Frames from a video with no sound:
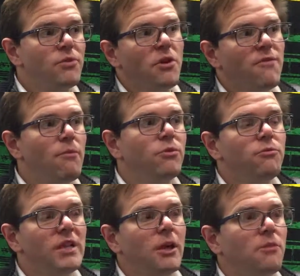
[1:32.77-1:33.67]
don't know if I
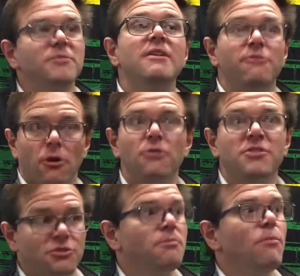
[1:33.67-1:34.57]
wouldn't really call them
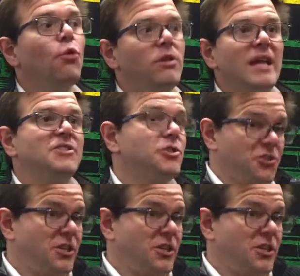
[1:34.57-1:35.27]
difficulties. They're more or less